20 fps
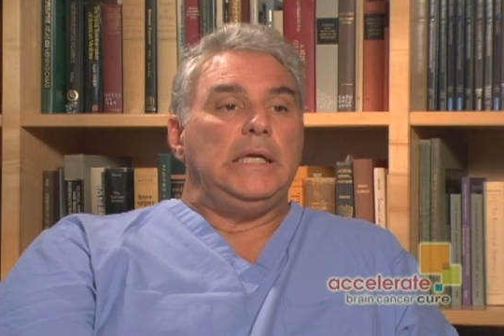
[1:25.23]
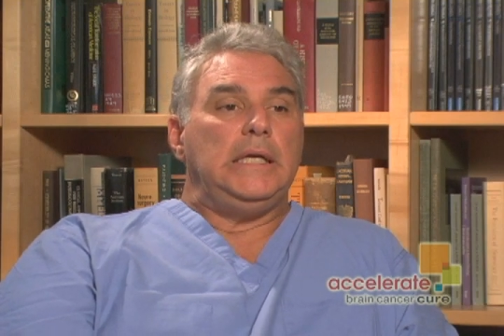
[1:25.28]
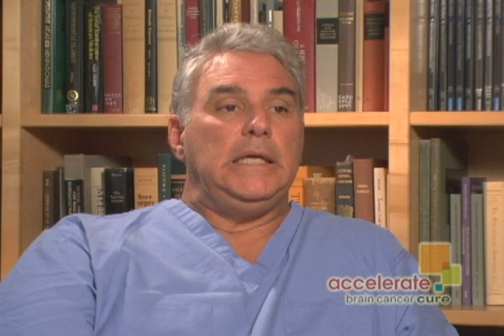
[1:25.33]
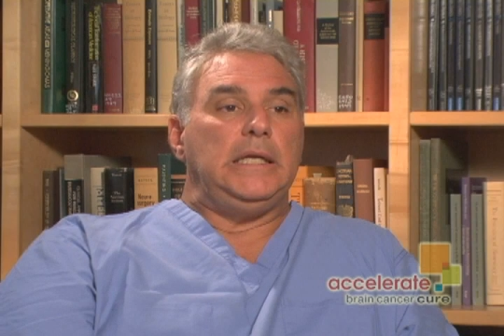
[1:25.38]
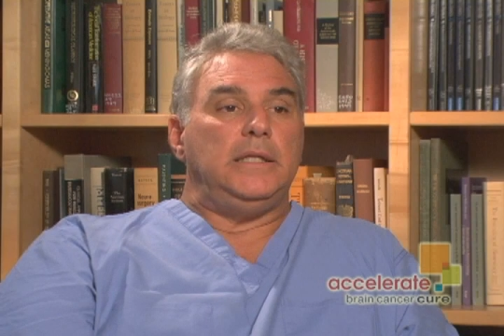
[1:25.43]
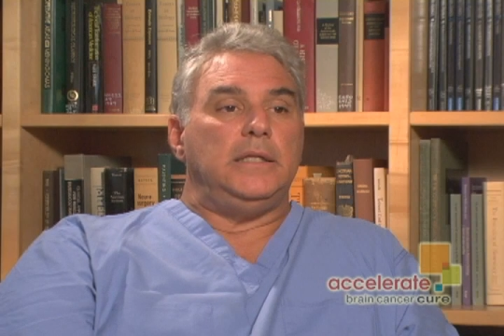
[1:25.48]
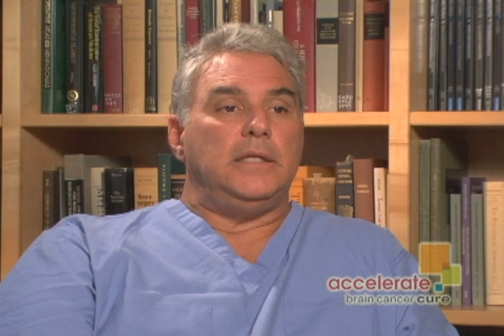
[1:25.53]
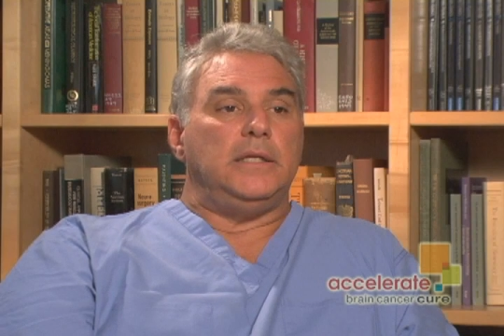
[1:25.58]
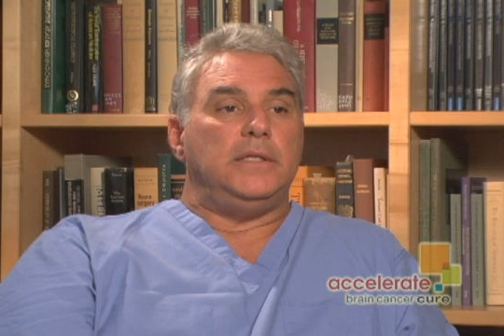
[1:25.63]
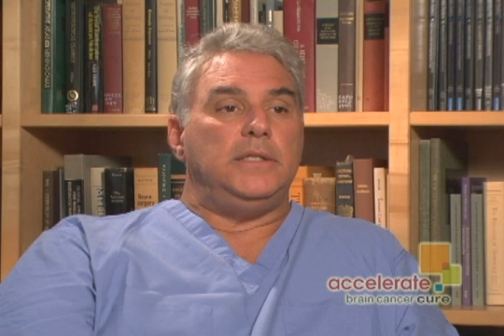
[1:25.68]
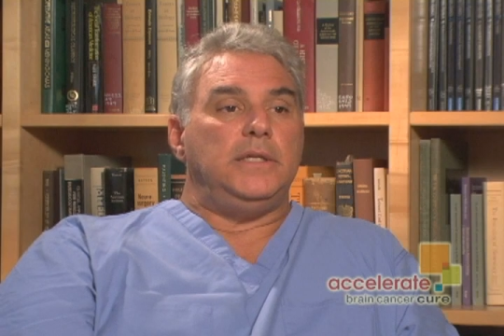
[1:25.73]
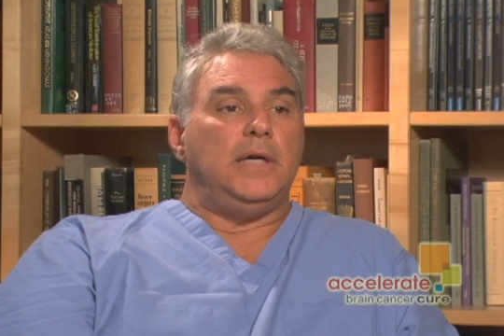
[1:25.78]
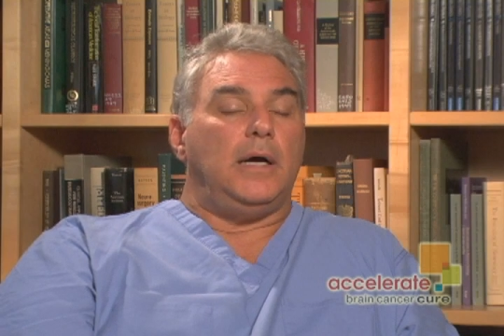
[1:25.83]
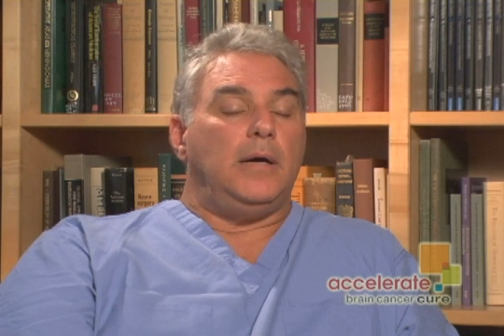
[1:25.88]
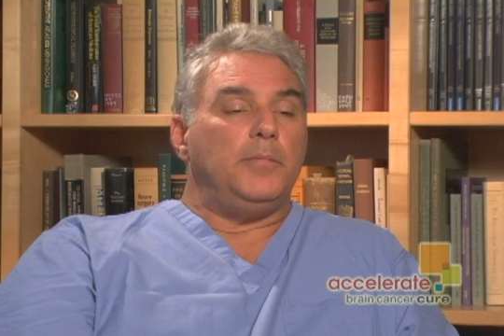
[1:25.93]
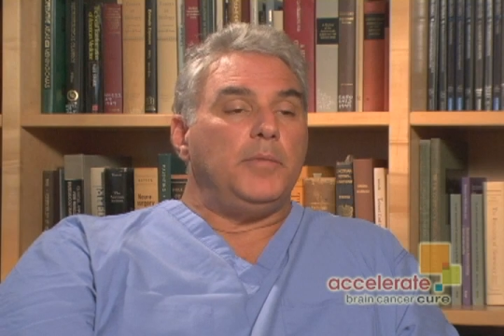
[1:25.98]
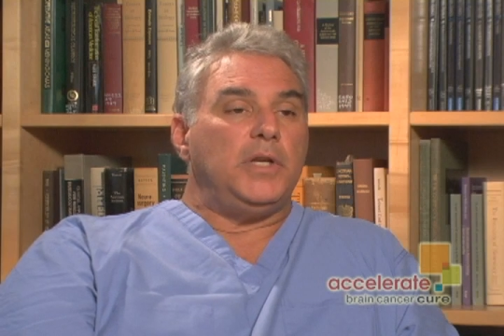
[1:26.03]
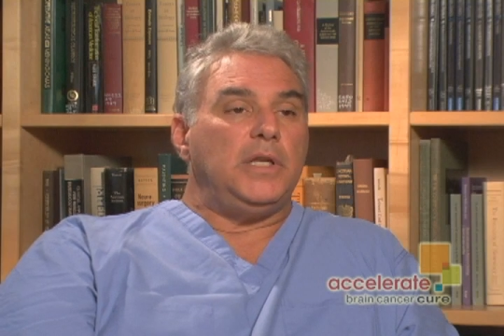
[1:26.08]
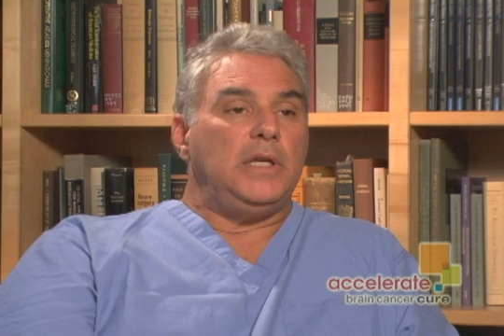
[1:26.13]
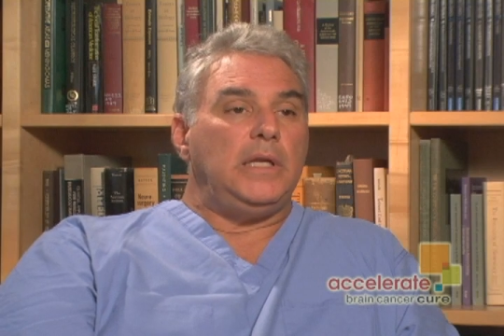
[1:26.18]
in the
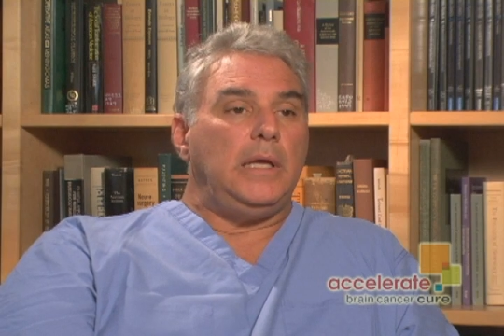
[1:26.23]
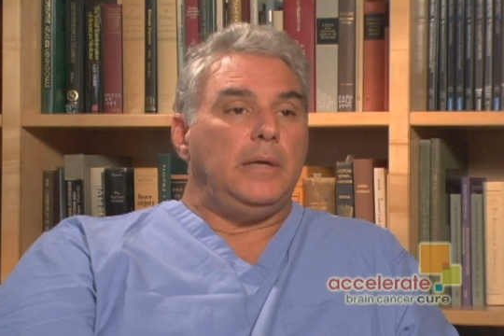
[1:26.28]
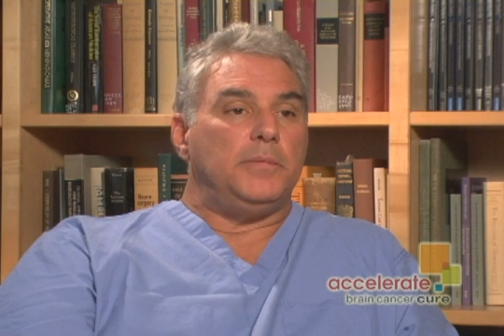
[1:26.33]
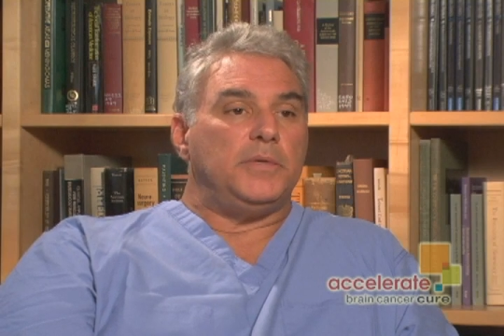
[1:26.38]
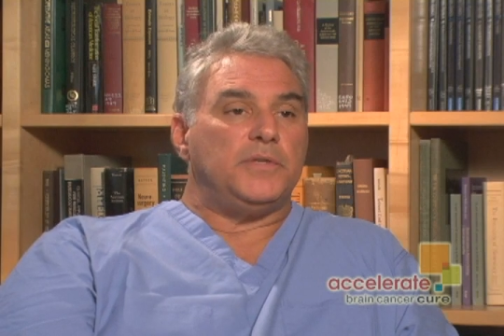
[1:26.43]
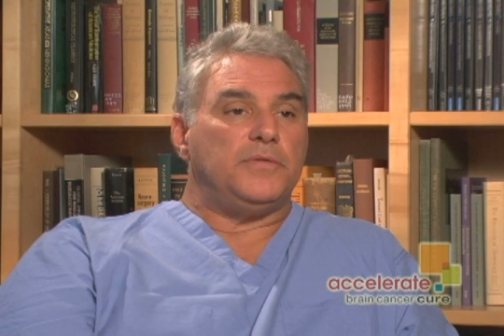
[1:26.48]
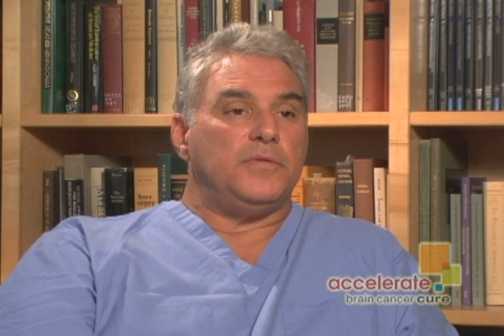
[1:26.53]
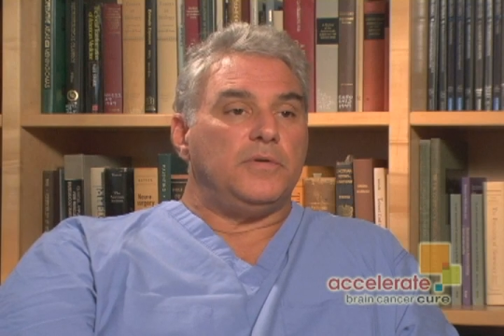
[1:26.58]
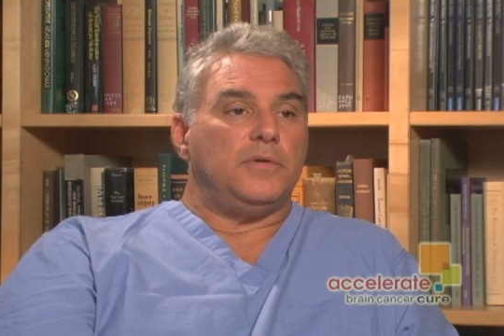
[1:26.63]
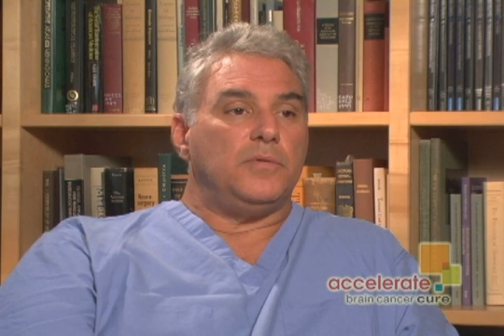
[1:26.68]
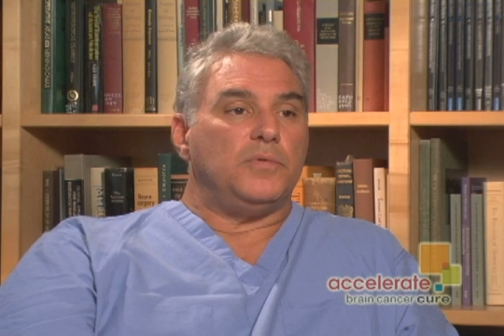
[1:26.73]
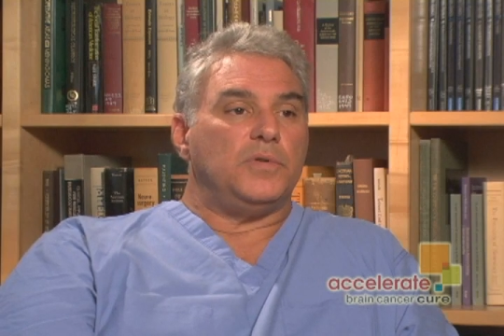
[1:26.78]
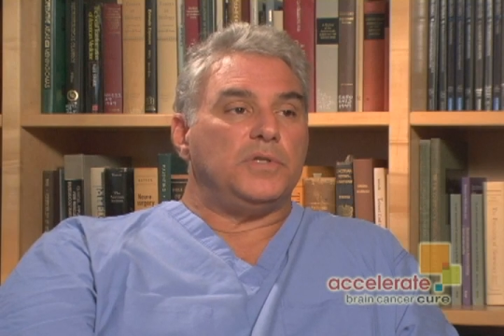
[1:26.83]
dominant hemisphere,